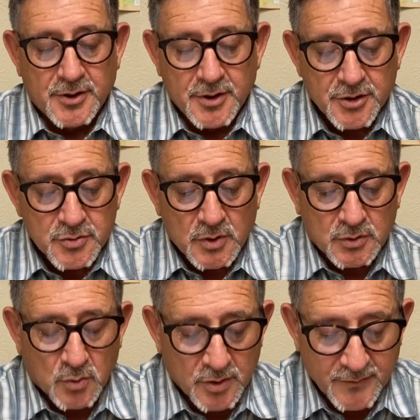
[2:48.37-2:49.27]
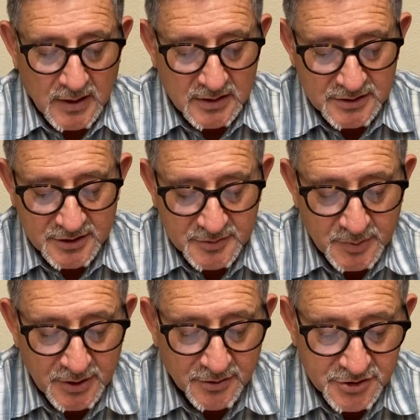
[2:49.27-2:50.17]
Here's what the Word of God says.
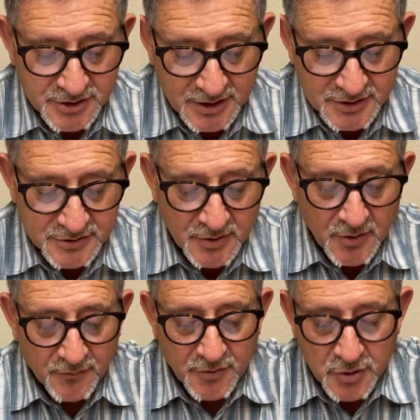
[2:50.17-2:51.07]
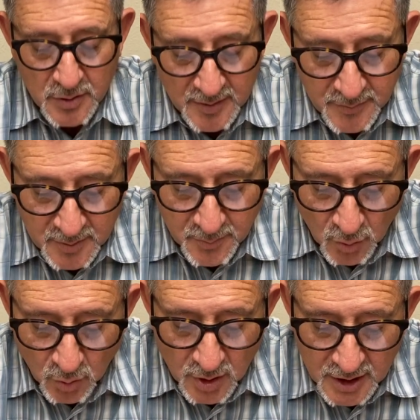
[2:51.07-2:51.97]
Peter says, "For you have been
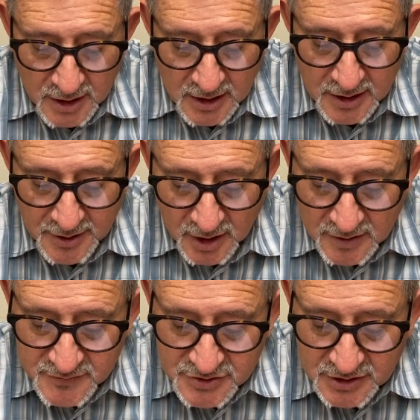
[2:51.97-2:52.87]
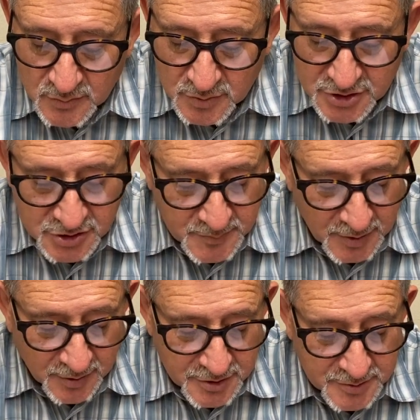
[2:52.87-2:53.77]
born again, not of seed which is
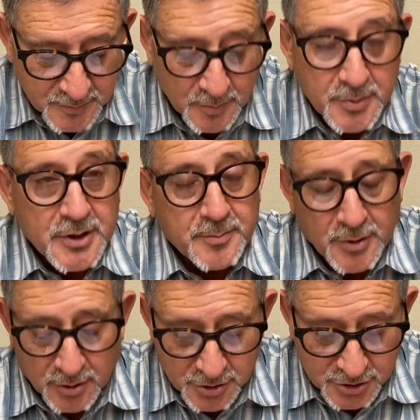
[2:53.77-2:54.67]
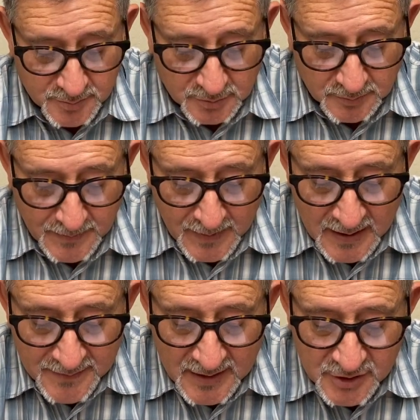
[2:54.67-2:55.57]
perishable, but imperishable.
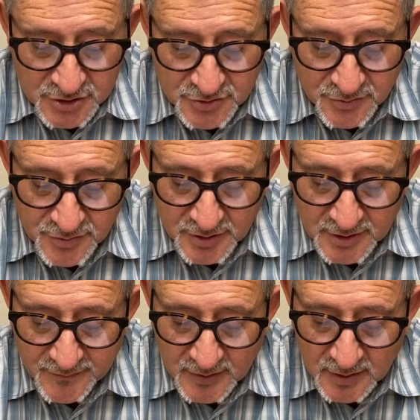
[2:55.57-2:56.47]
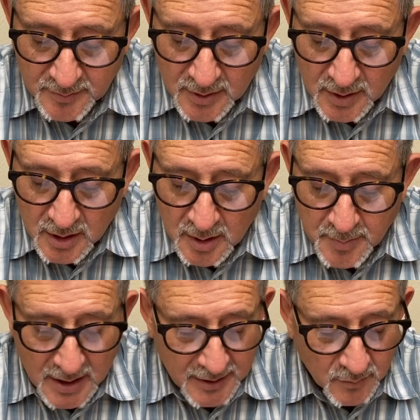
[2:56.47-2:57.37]
That is through the living and
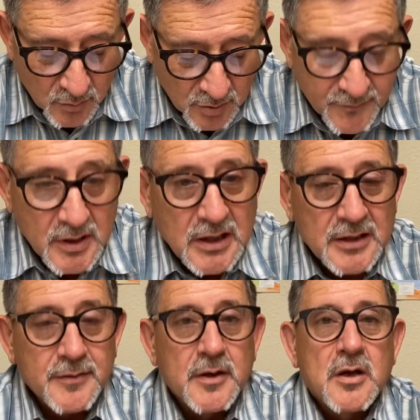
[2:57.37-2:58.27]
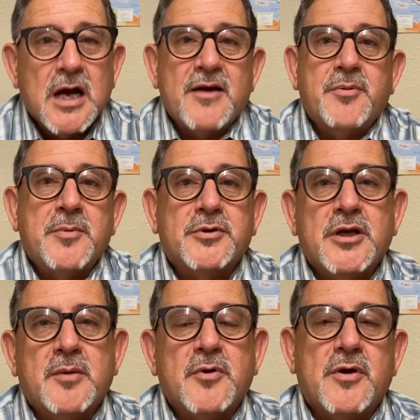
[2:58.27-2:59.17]
abiding Word of God." I have people
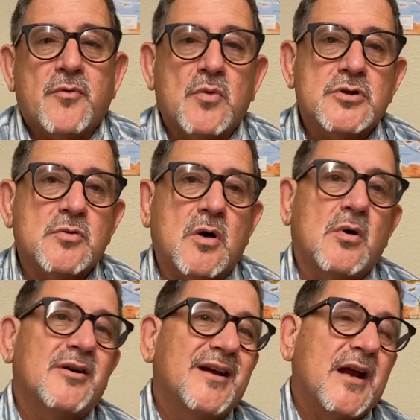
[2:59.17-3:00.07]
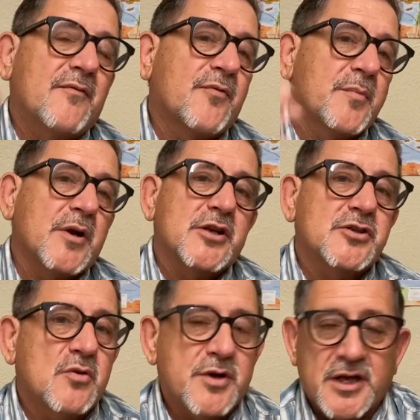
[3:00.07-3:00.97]
tell me every once in a while, "Well, everybody's
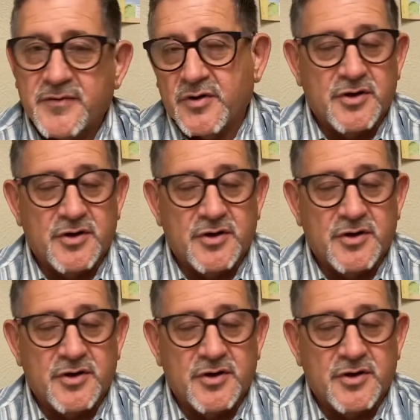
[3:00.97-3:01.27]
going to heaven."